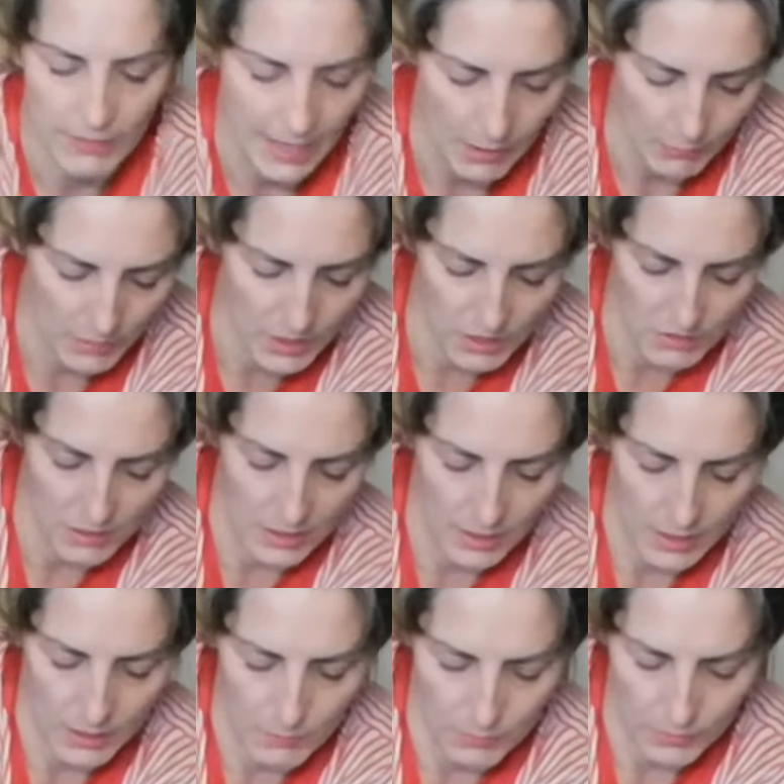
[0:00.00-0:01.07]
We'll use the light
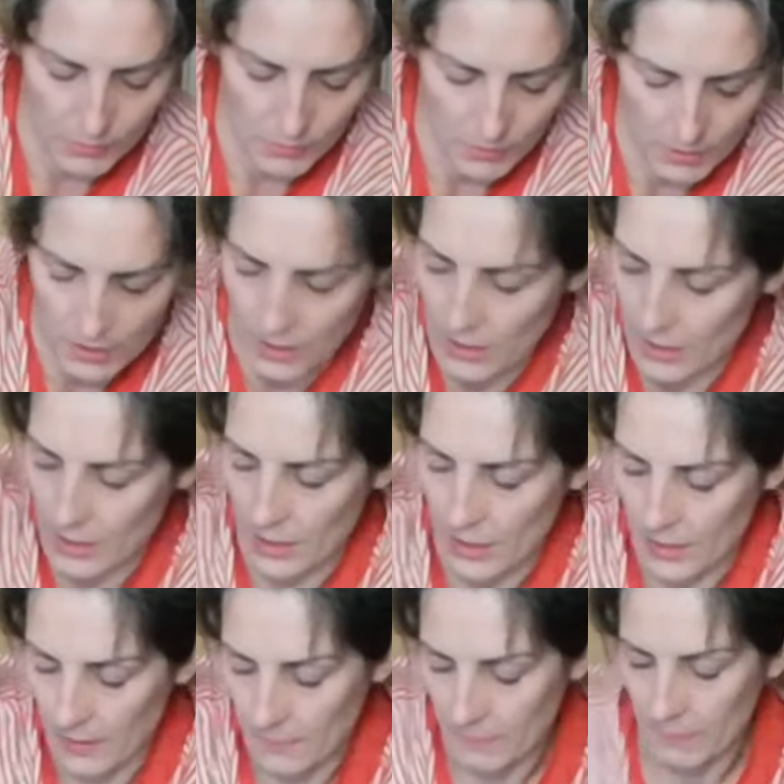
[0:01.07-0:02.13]
blue.
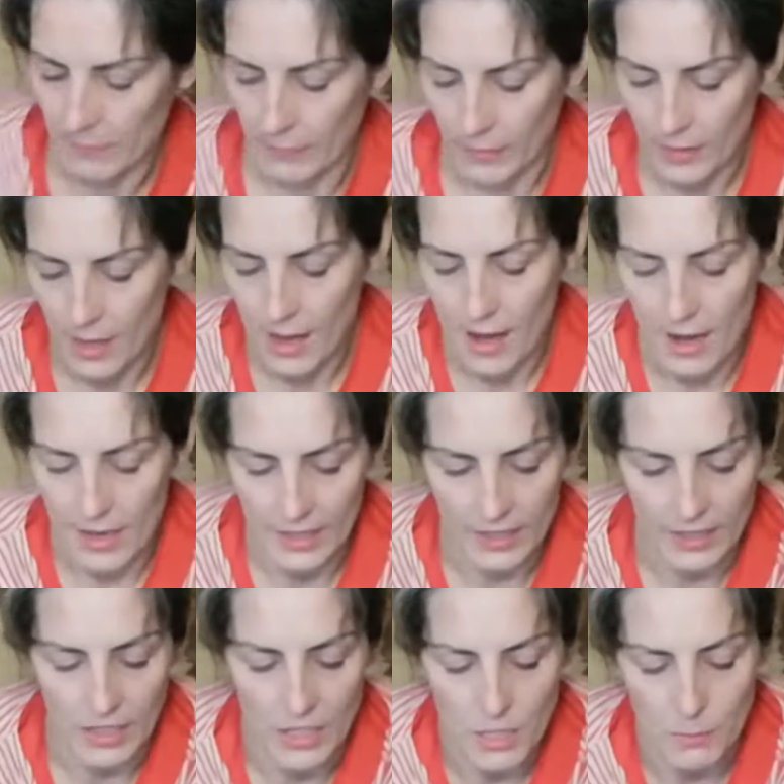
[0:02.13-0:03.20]
And I'm
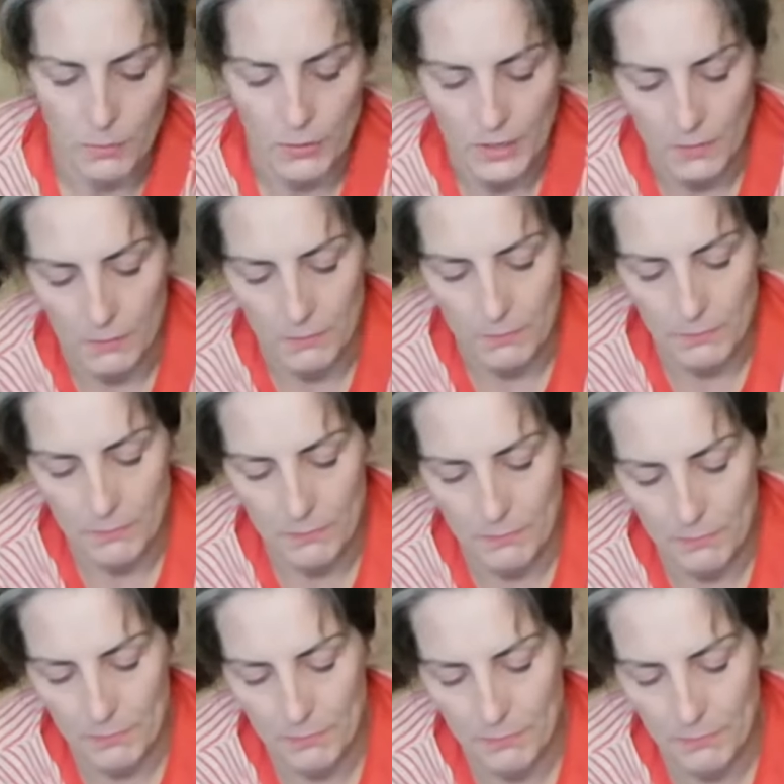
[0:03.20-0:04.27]
going to put a
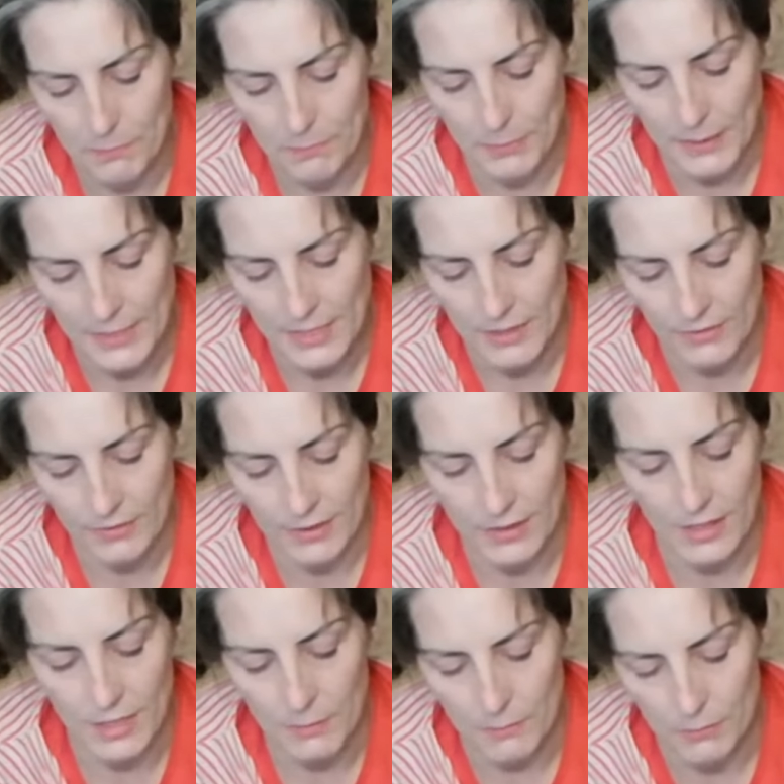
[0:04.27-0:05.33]
bit of the
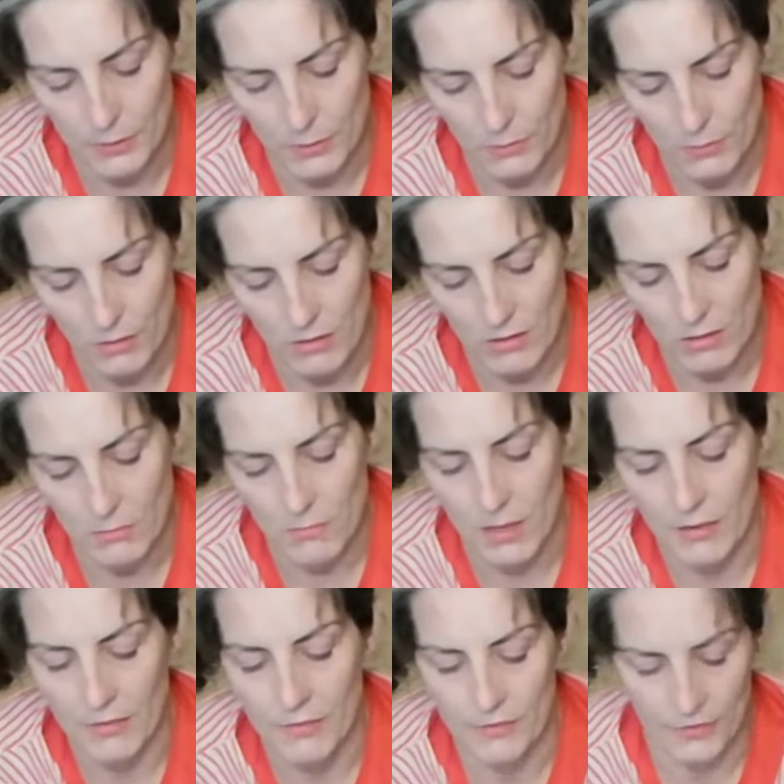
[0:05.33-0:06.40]
light blue on my
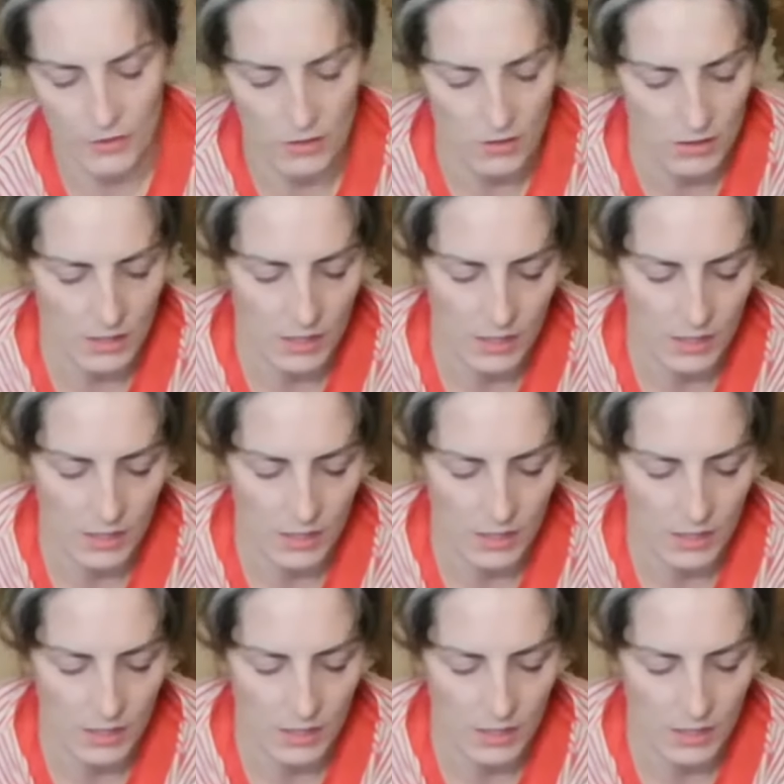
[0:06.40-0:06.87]
fork.